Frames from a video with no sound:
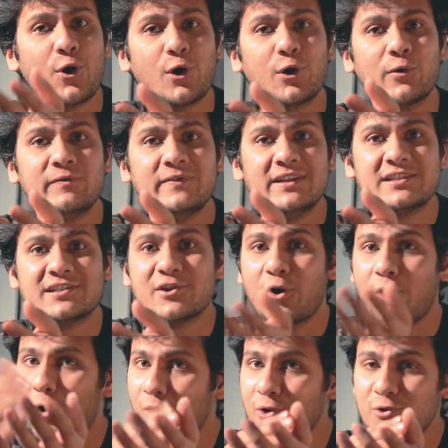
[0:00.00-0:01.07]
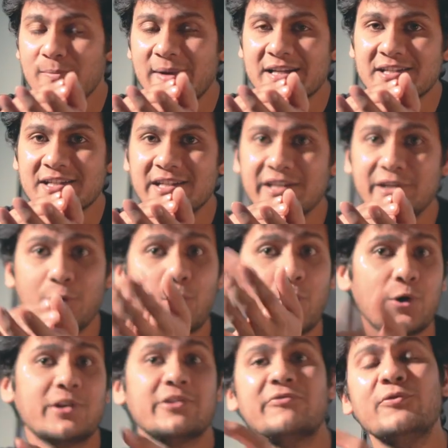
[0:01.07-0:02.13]
all of that automatically,
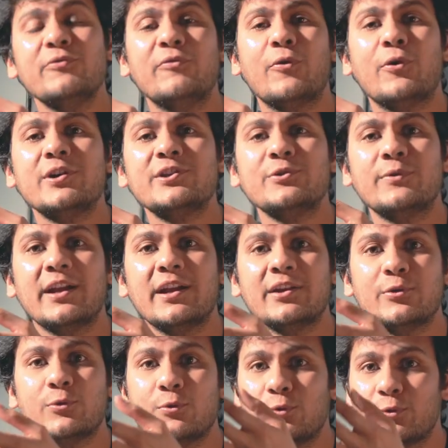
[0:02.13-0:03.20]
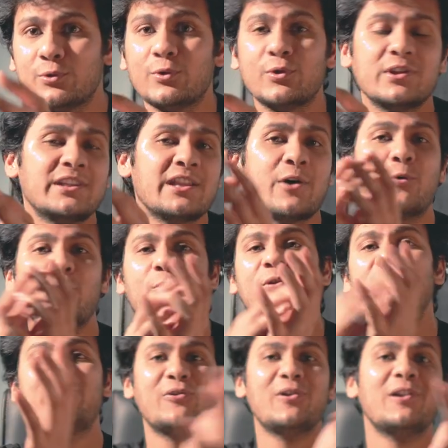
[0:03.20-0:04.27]
or if you want, you can go the
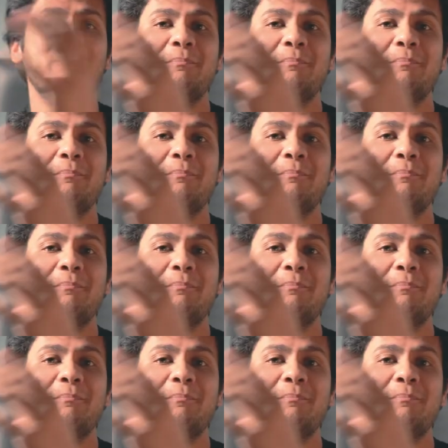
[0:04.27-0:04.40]
whole full